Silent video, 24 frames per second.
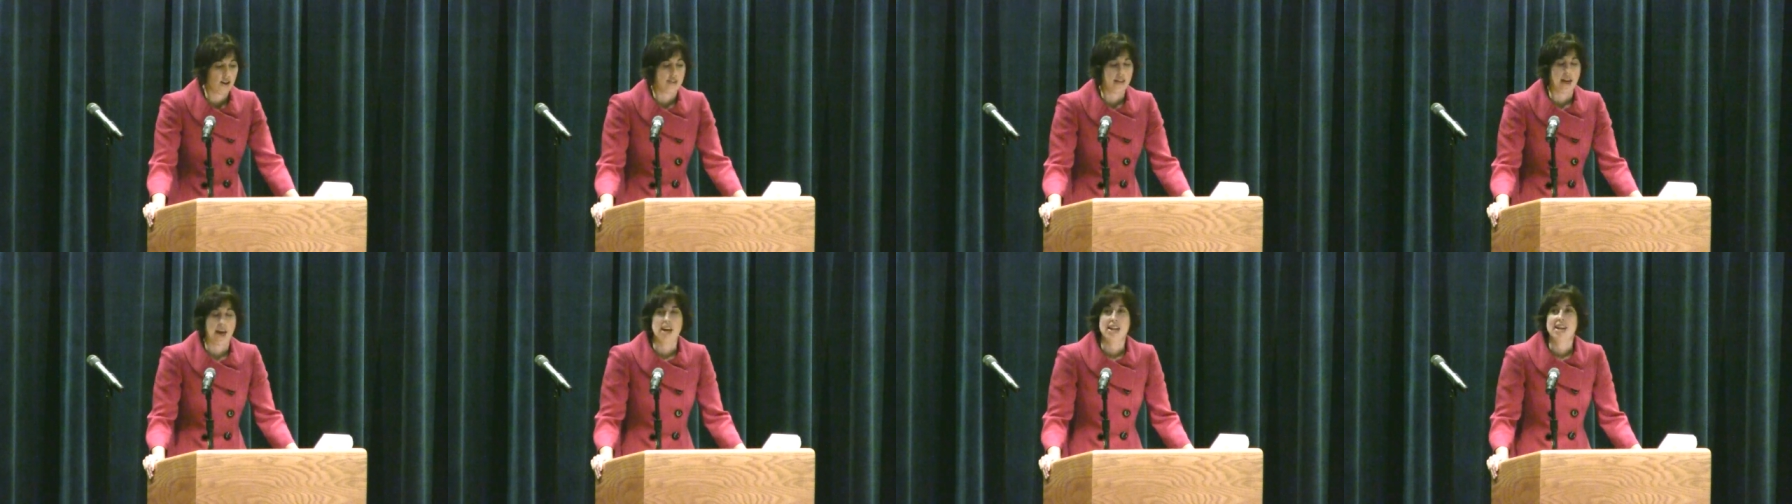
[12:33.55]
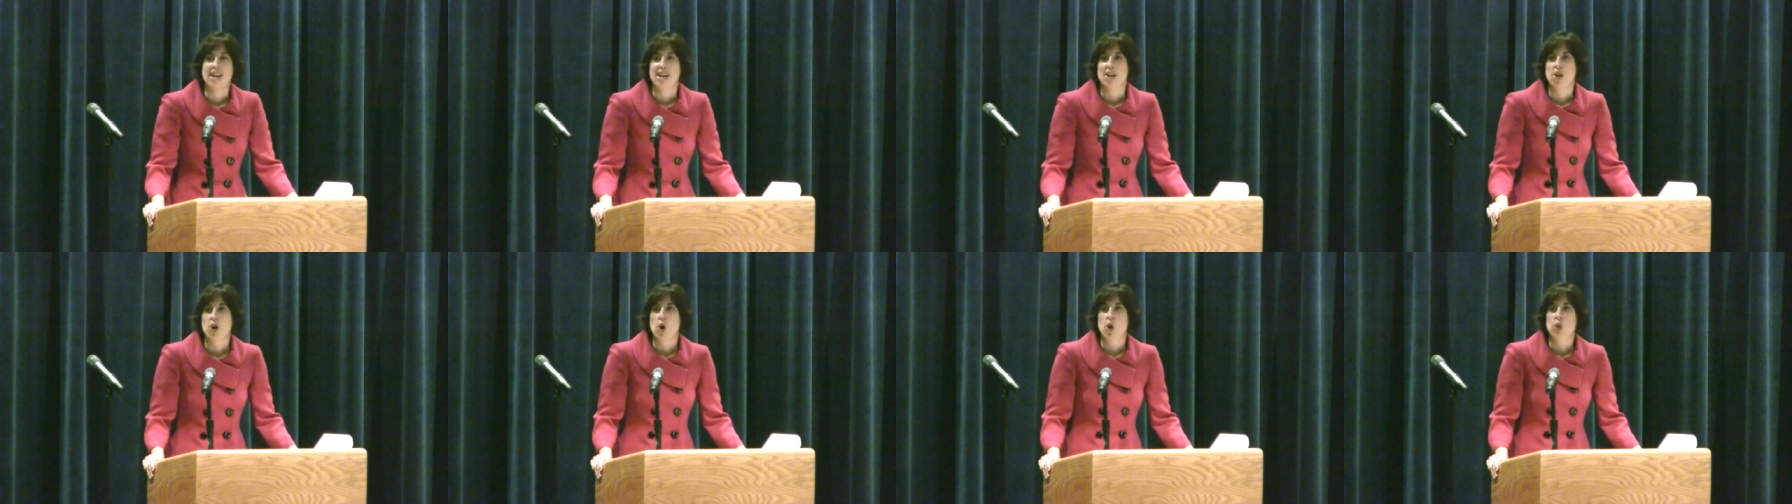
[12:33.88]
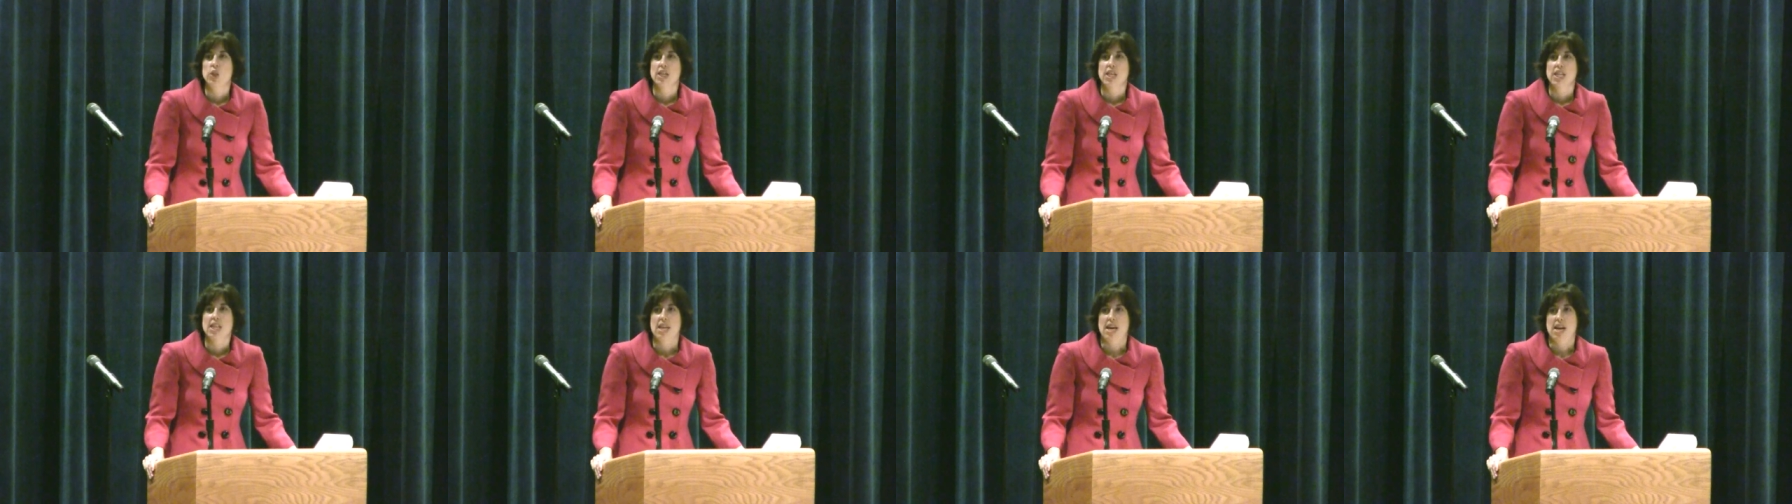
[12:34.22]
Then and
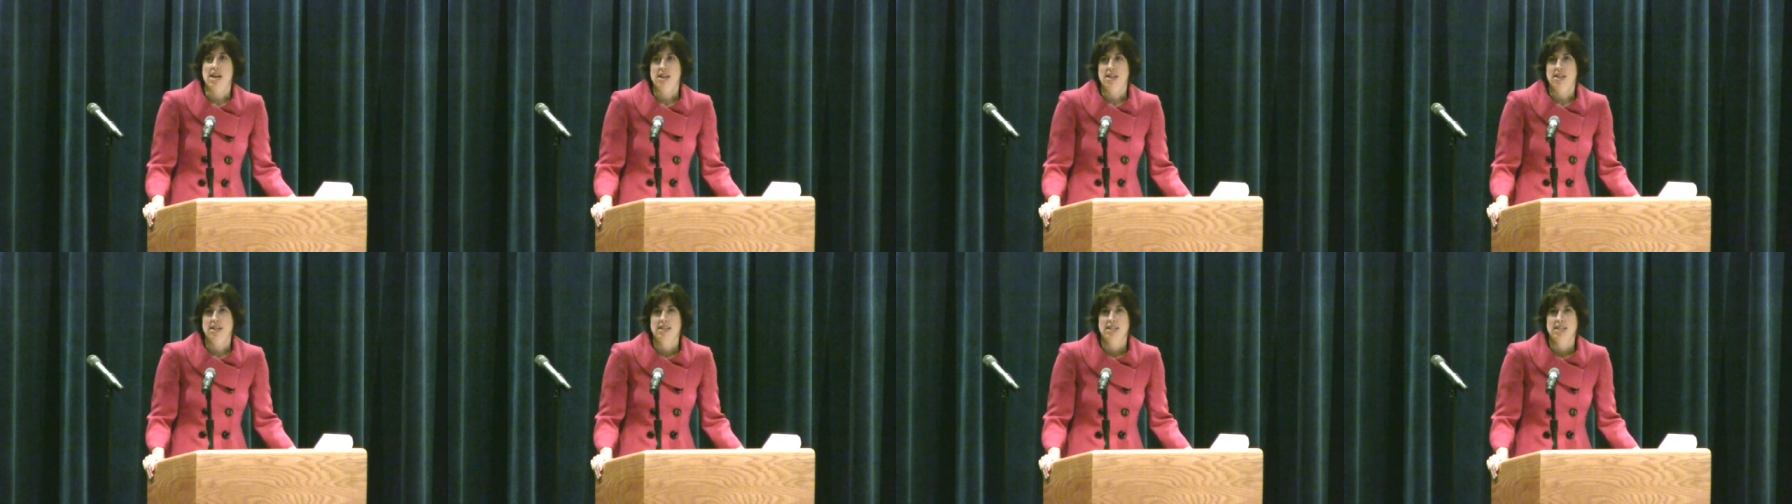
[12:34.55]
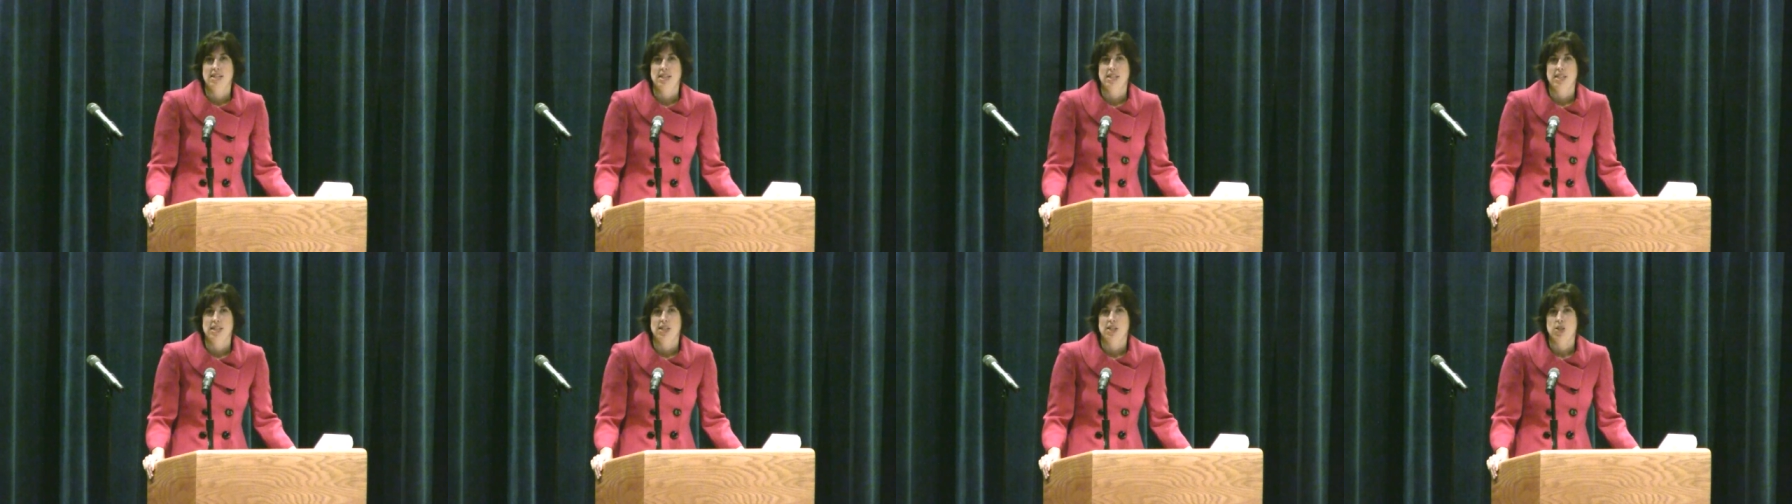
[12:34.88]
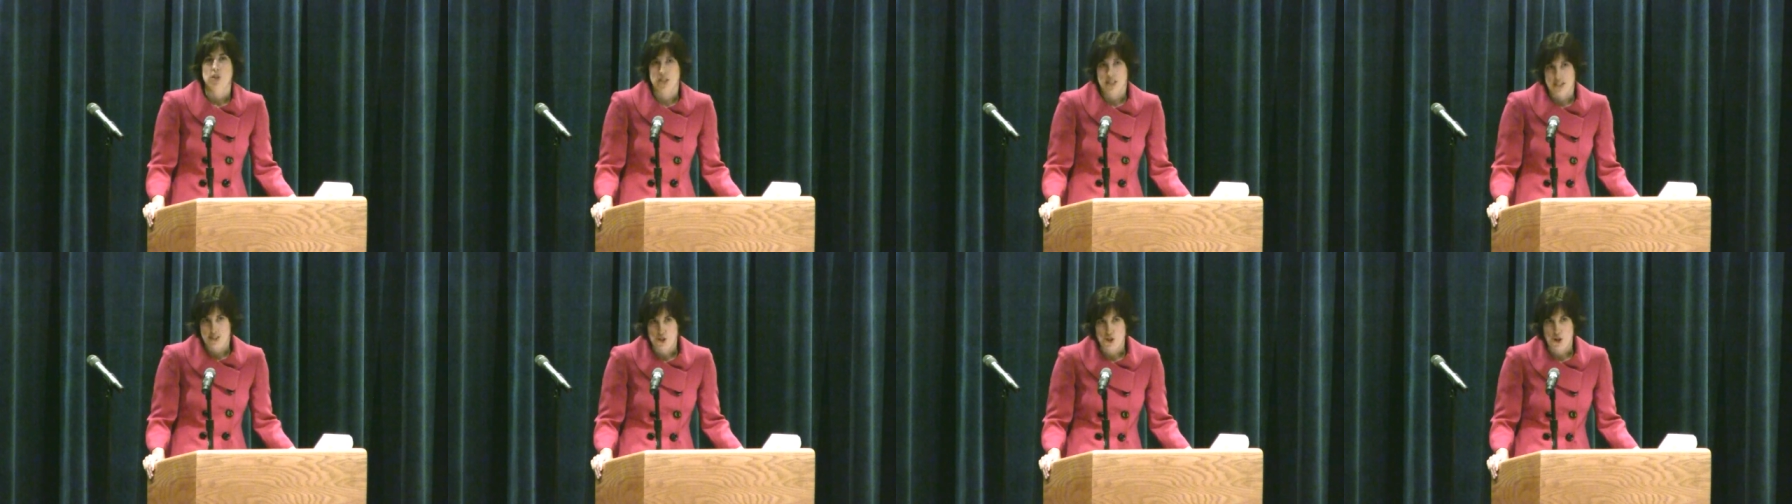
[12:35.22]
only then
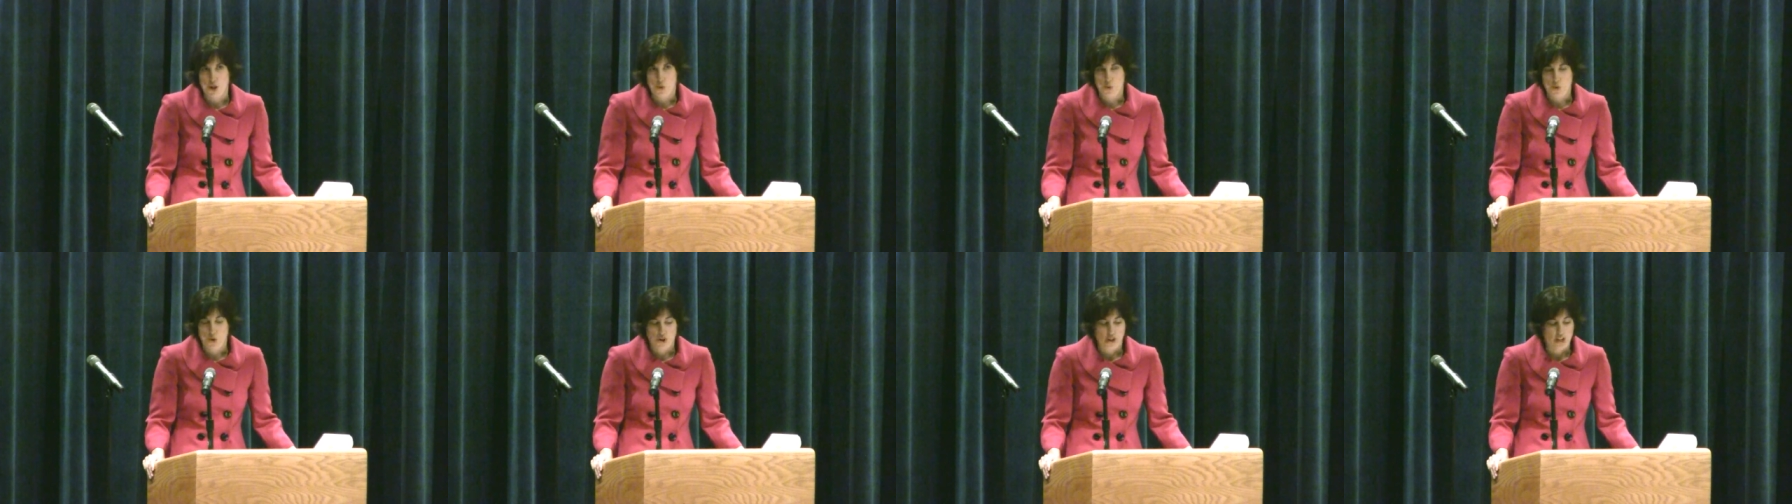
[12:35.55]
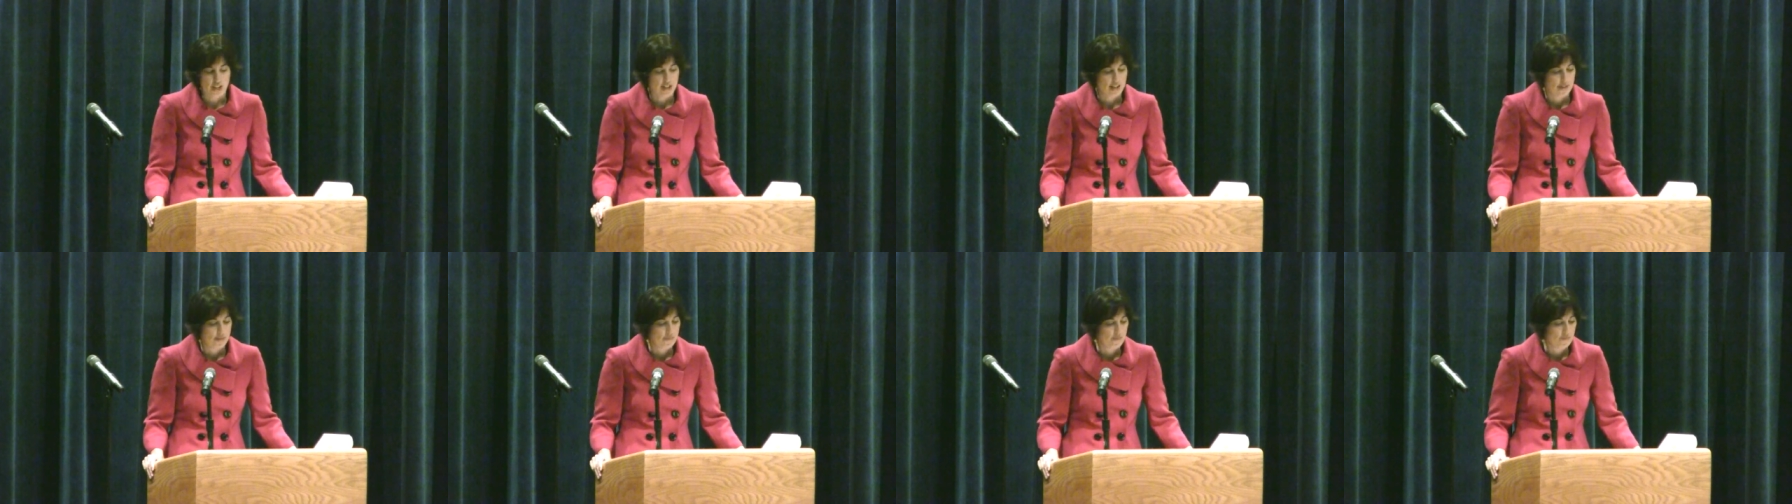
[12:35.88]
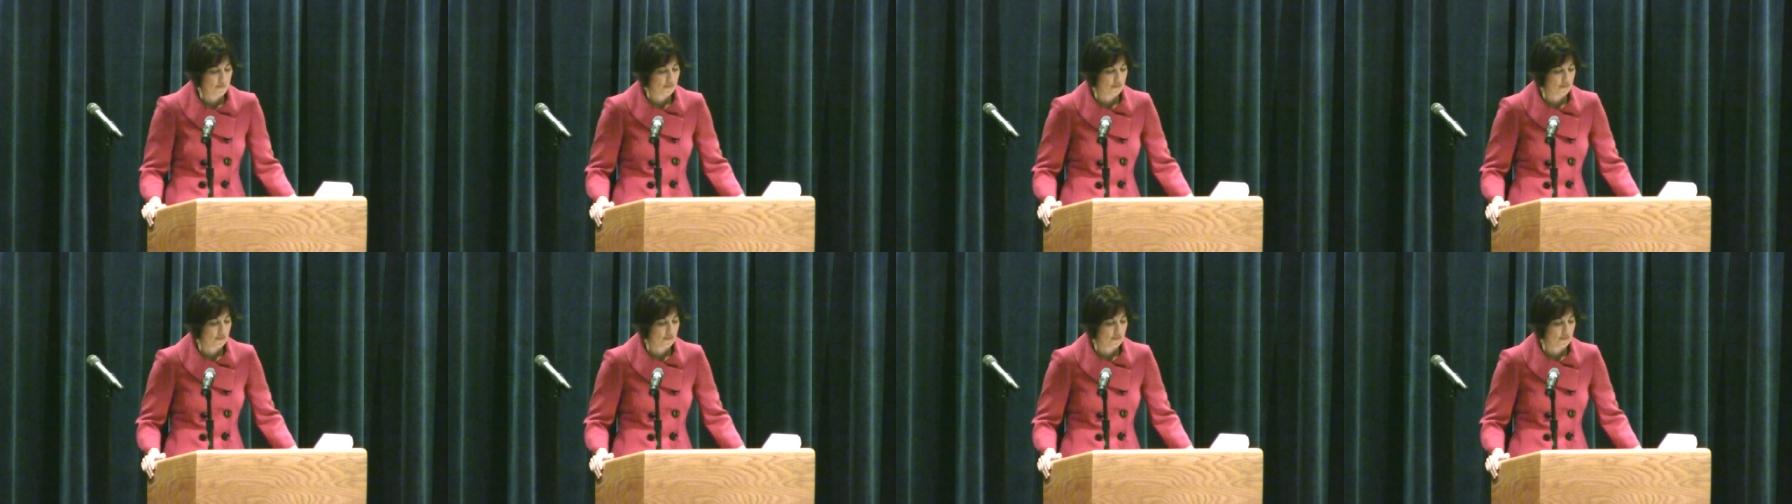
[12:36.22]
you can start worrying.